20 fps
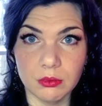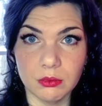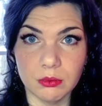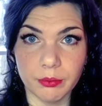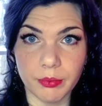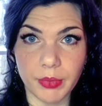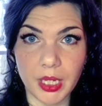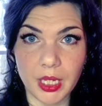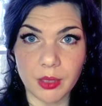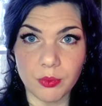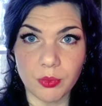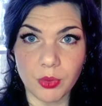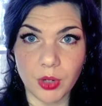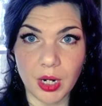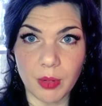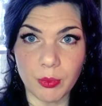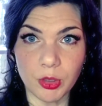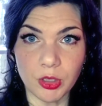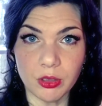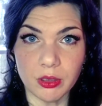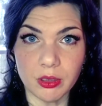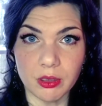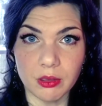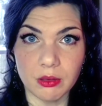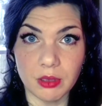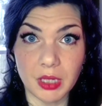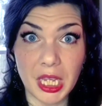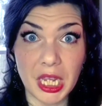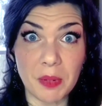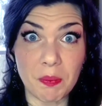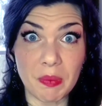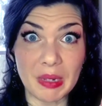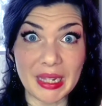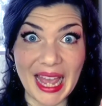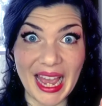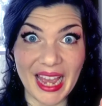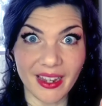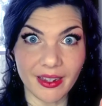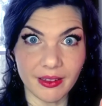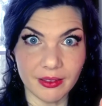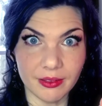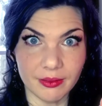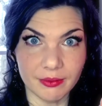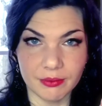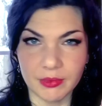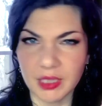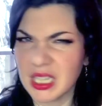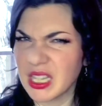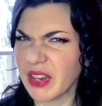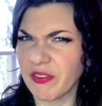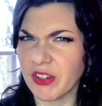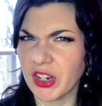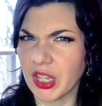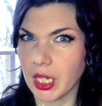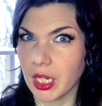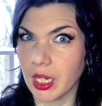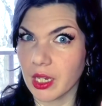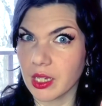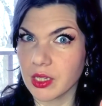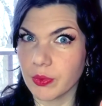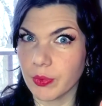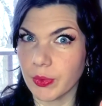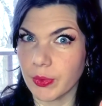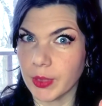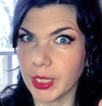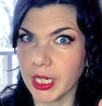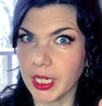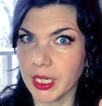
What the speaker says: Paint and Primer in black, because everything has to be black.